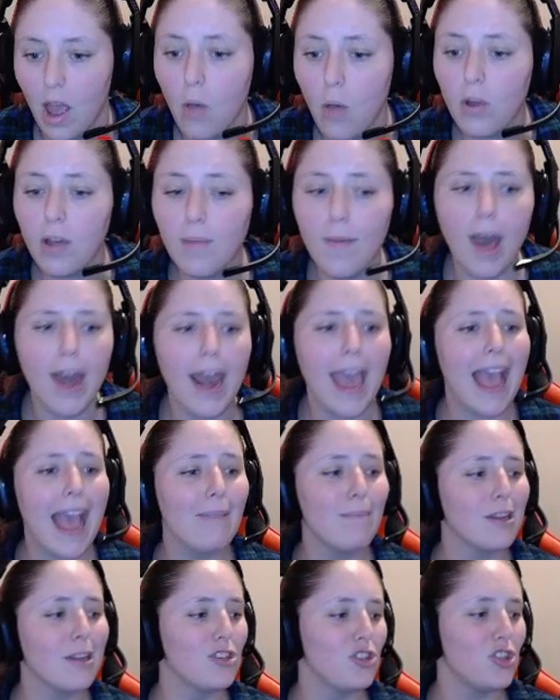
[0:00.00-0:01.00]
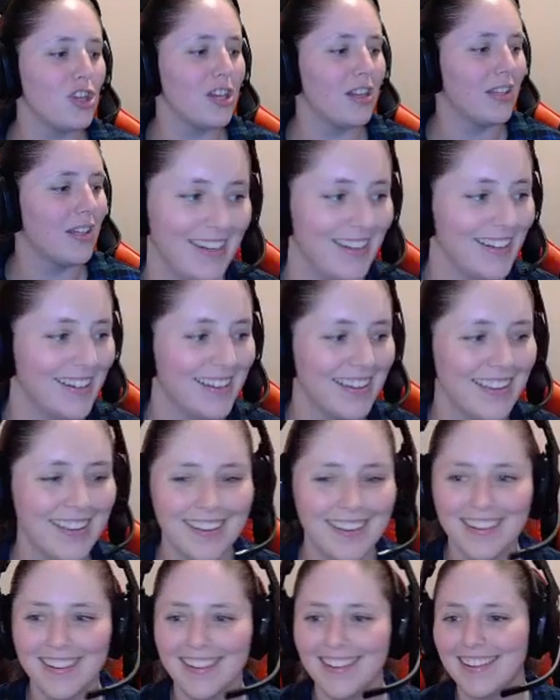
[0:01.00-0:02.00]
Oh, come on, I had my shield
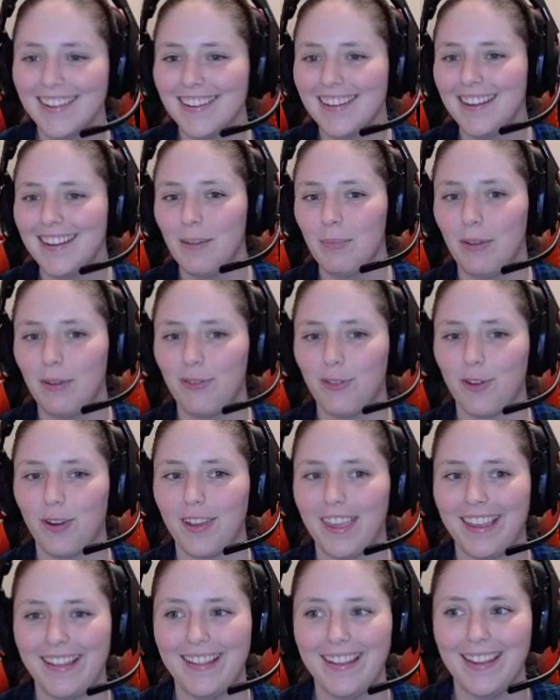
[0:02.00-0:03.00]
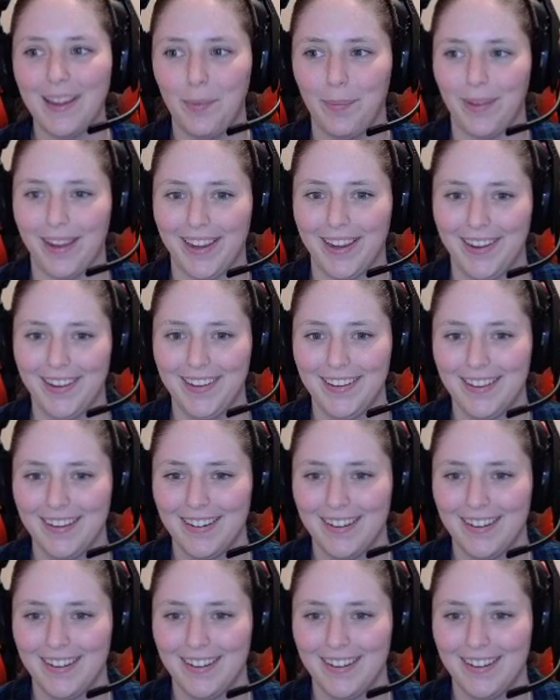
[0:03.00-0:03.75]
before killing me.